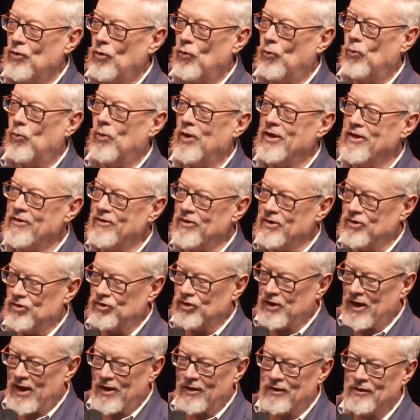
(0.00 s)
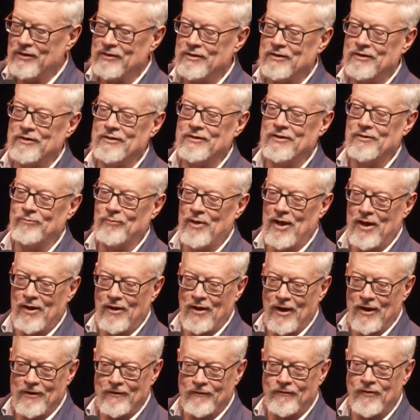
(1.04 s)
One of the challenges in my
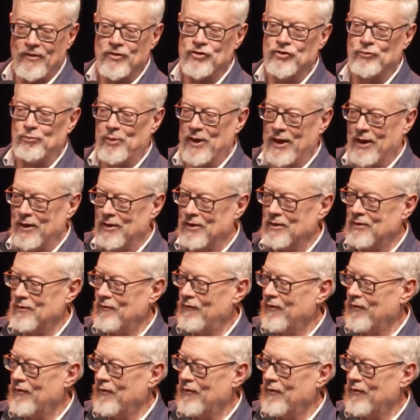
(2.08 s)
life has been